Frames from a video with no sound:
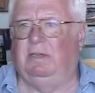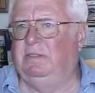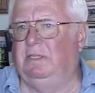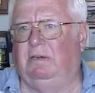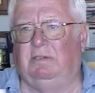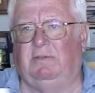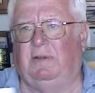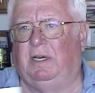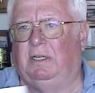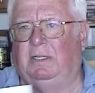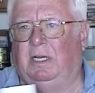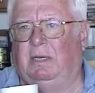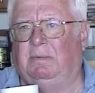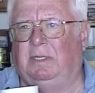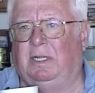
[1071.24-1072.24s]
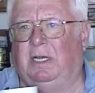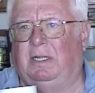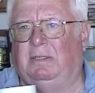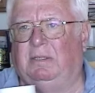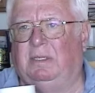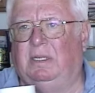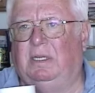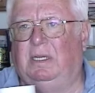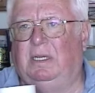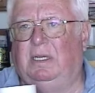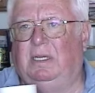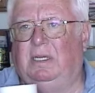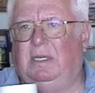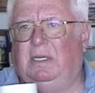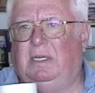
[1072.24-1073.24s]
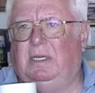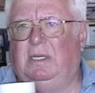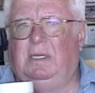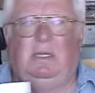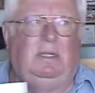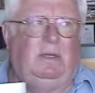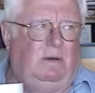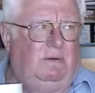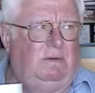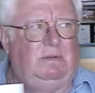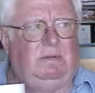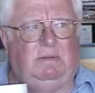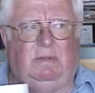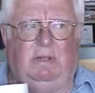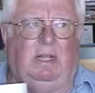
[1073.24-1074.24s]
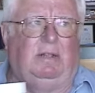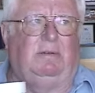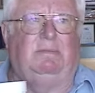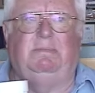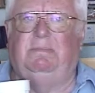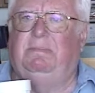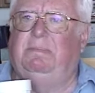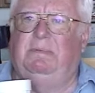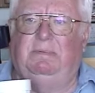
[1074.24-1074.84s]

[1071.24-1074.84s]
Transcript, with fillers: 2,000 hours flying time in that. And, oh, another,